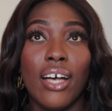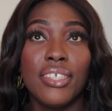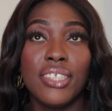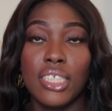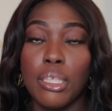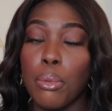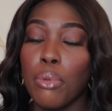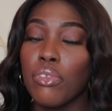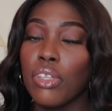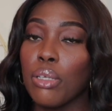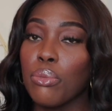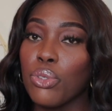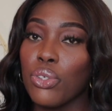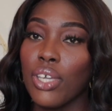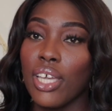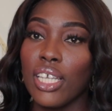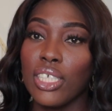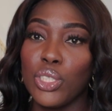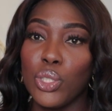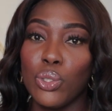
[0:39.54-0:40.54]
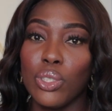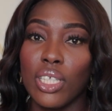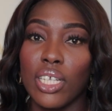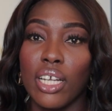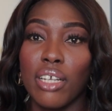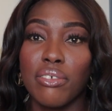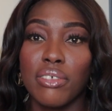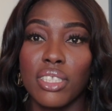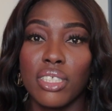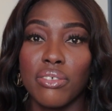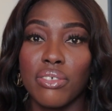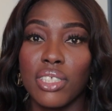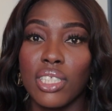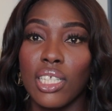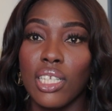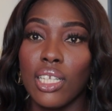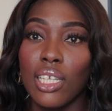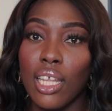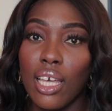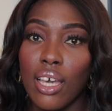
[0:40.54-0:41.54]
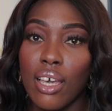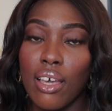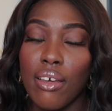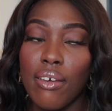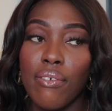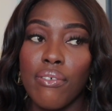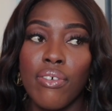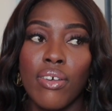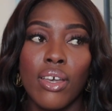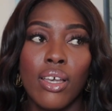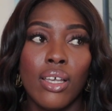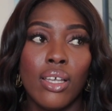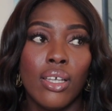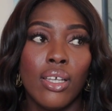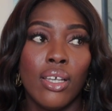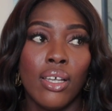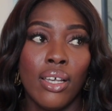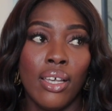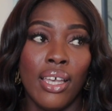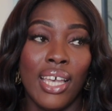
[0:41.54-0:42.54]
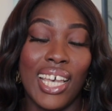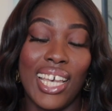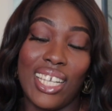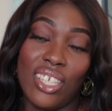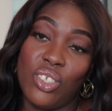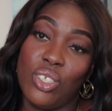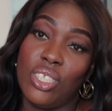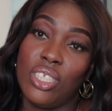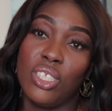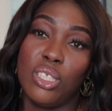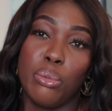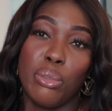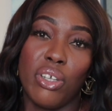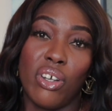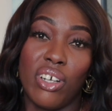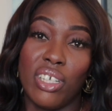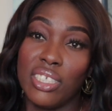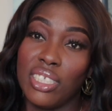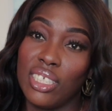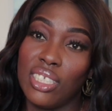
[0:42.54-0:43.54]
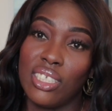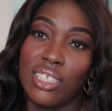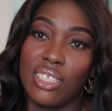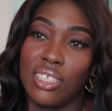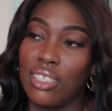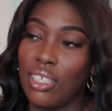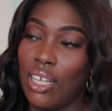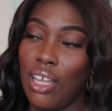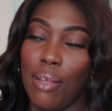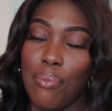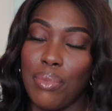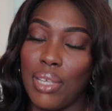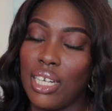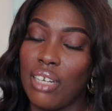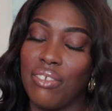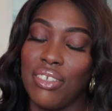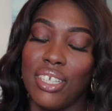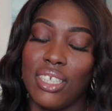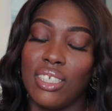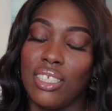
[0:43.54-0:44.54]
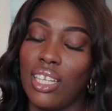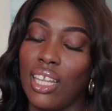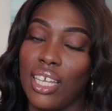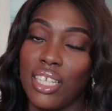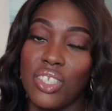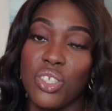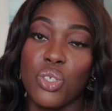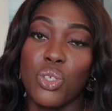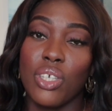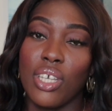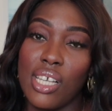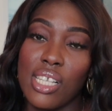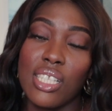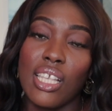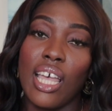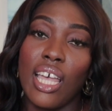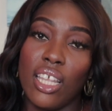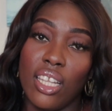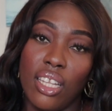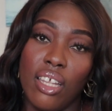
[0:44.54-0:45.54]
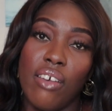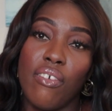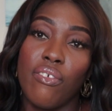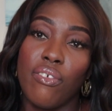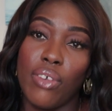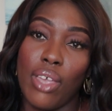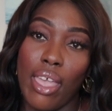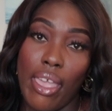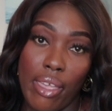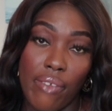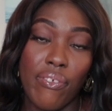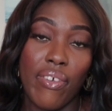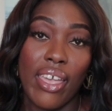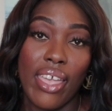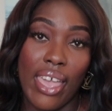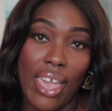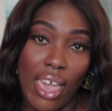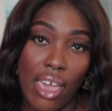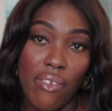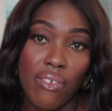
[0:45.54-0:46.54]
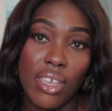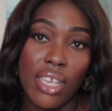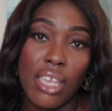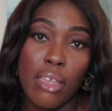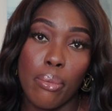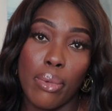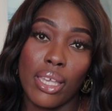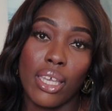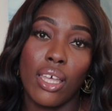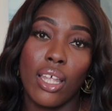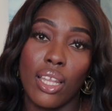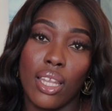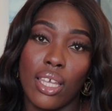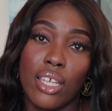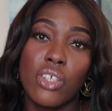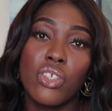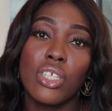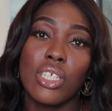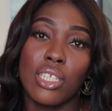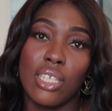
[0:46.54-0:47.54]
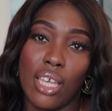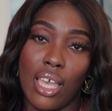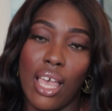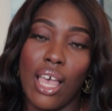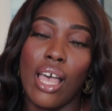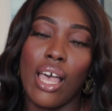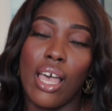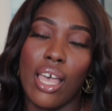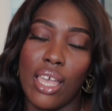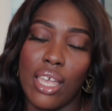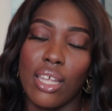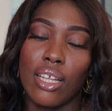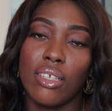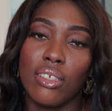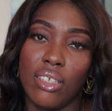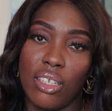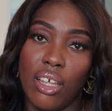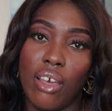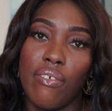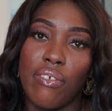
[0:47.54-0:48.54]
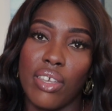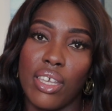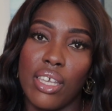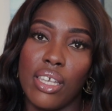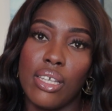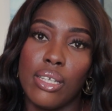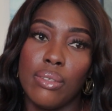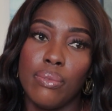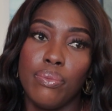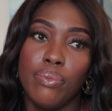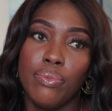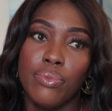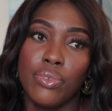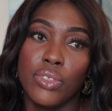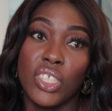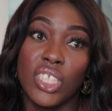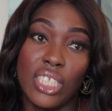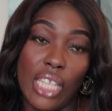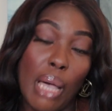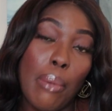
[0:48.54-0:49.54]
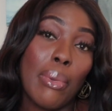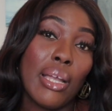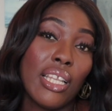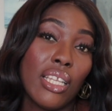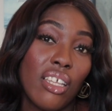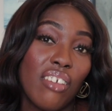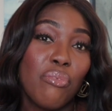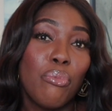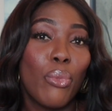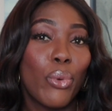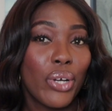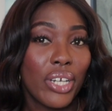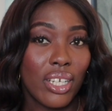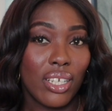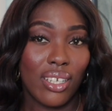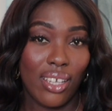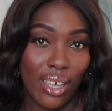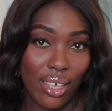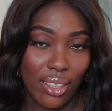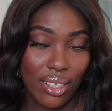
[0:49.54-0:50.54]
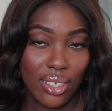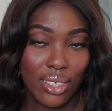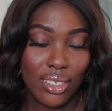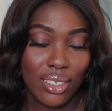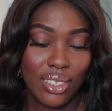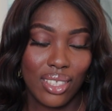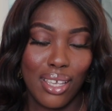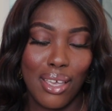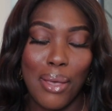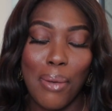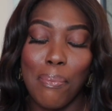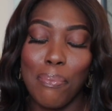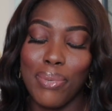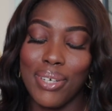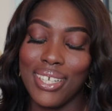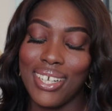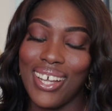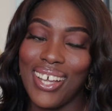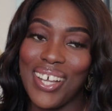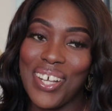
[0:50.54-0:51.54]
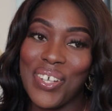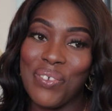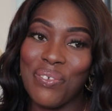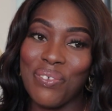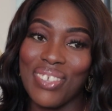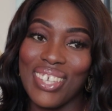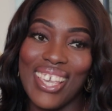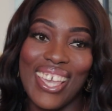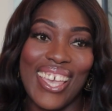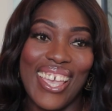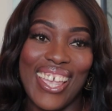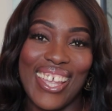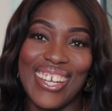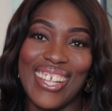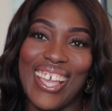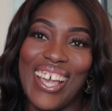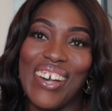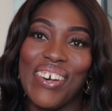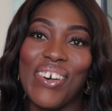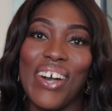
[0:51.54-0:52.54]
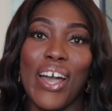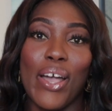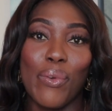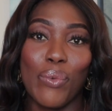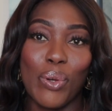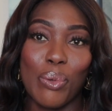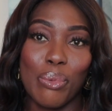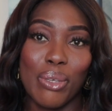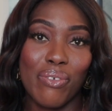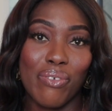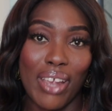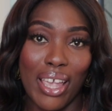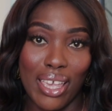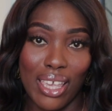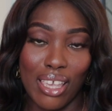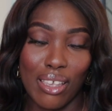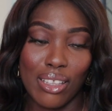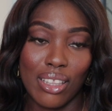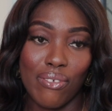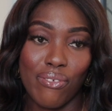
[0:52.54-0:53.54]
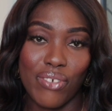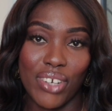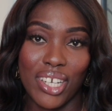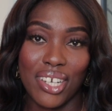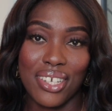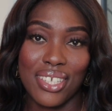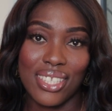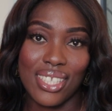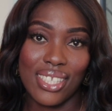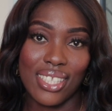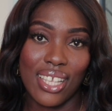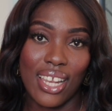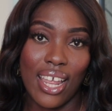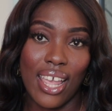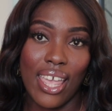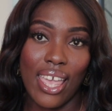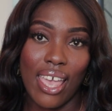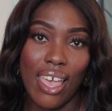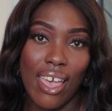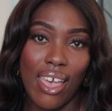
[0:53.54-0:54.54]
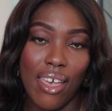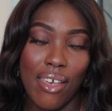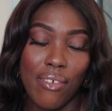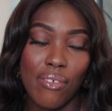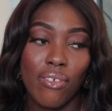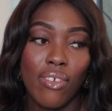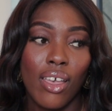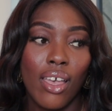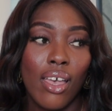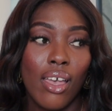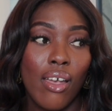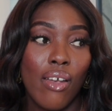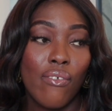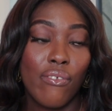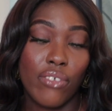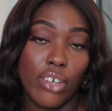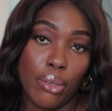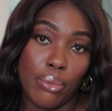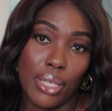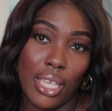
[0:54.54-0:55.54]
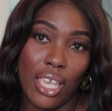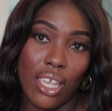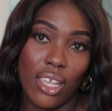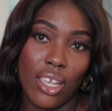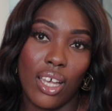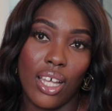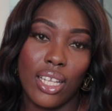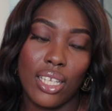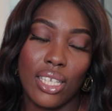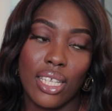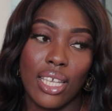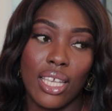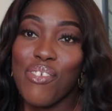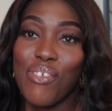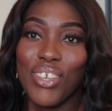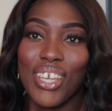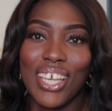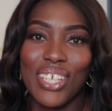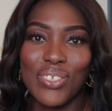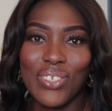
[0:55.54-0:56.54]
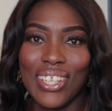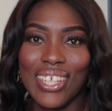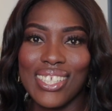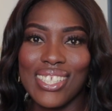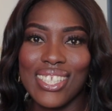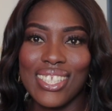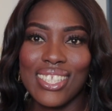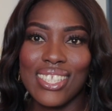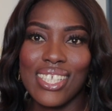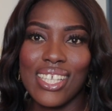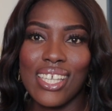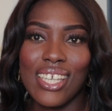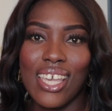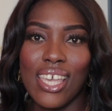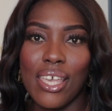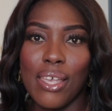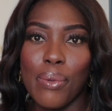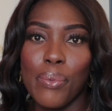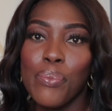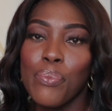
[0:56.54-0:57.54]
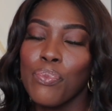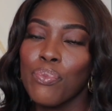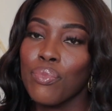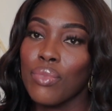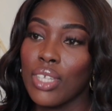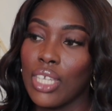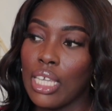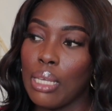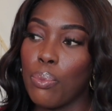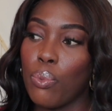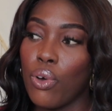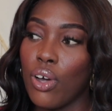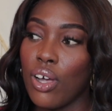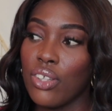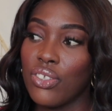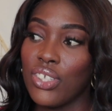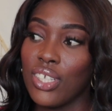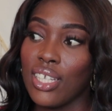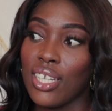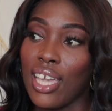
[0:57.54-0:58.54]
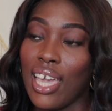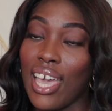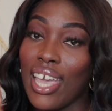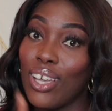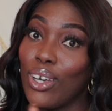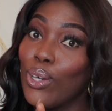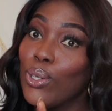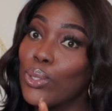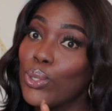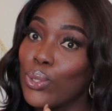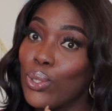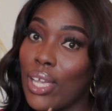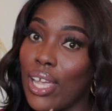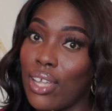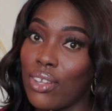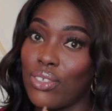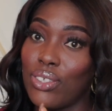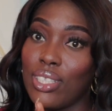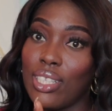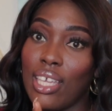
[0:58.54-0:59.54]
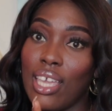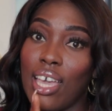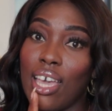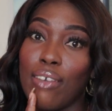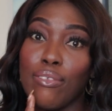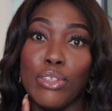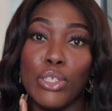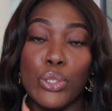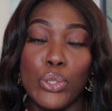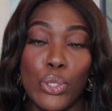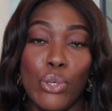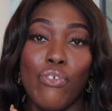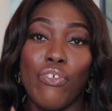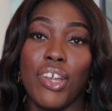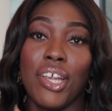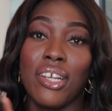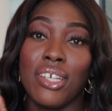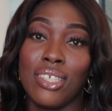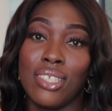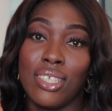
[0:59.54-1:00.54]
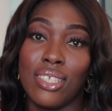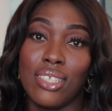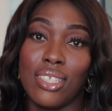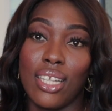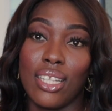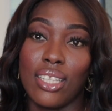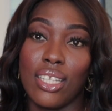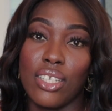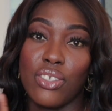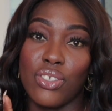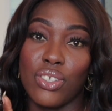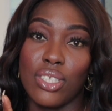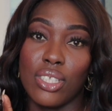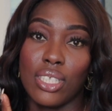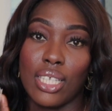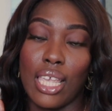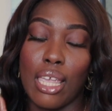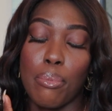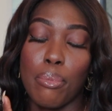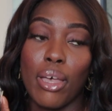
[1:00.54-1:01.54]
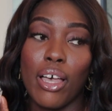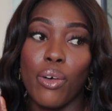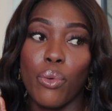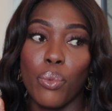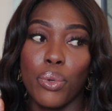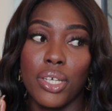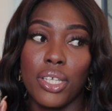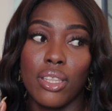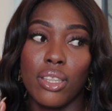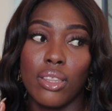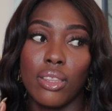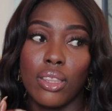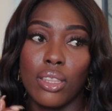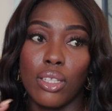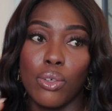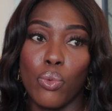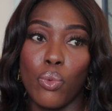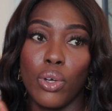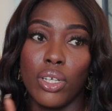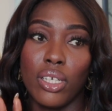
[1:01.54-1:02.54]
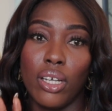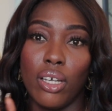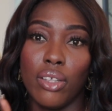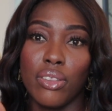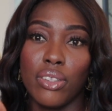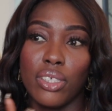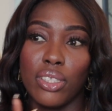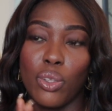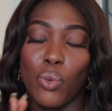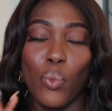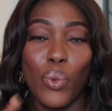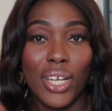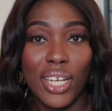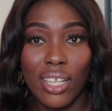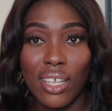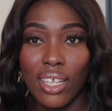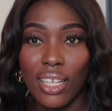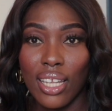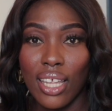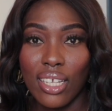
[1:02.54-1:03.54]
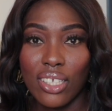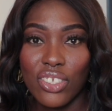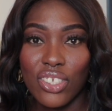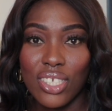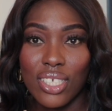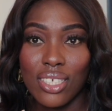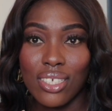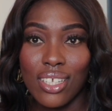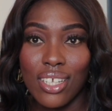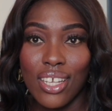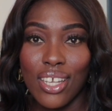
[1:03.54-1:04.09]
Some of them you guys know that I really love. Actually, to be honest, I'm not even gonna lie to you guys. I love, if I have it in my collection, I love it. Some I love more than others. But yeah, anyhow, I will be ranking the fragrances that I have from KAYALI. If you guys would like to see it, keep watching. I also actually have the new fragrances that they just came out with, the one under the wedding collection.